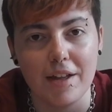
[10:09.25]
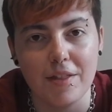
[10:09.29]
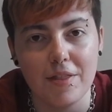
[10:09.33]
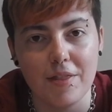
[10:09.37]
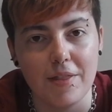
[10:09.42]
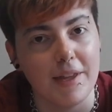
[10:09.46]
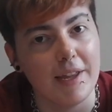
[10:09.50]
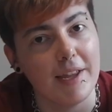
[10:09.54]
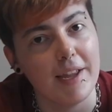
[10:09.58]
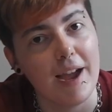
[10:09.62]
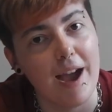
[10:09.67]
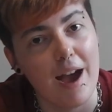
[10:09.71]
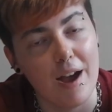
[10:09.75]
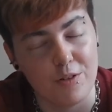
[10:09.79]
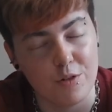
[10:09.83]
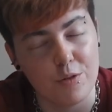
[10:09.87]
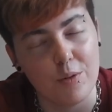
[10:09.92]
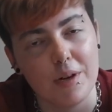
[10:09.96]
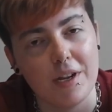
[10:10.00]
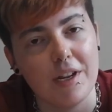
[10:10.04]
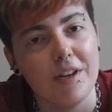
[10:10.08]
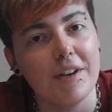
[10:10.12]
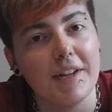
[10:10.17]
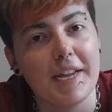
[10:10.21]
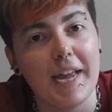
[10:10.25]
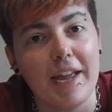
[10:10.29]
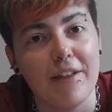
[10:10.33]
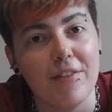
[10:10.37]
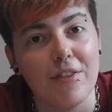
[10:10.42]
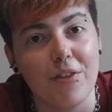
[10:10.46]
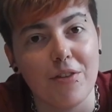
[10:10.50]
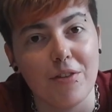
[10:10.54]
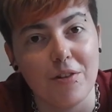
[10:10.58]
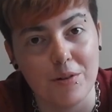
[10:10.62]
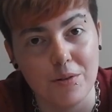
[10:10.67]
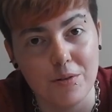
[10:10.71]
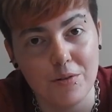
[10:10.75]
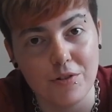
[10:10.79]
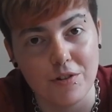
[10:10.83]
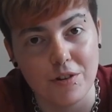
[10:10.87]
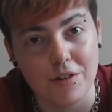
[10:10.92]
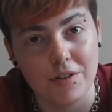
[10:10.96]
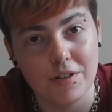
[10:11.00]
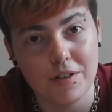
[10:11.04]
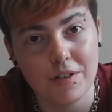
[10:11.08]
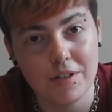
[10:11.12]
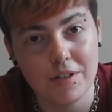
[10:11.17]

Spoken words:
the actual indicator solution.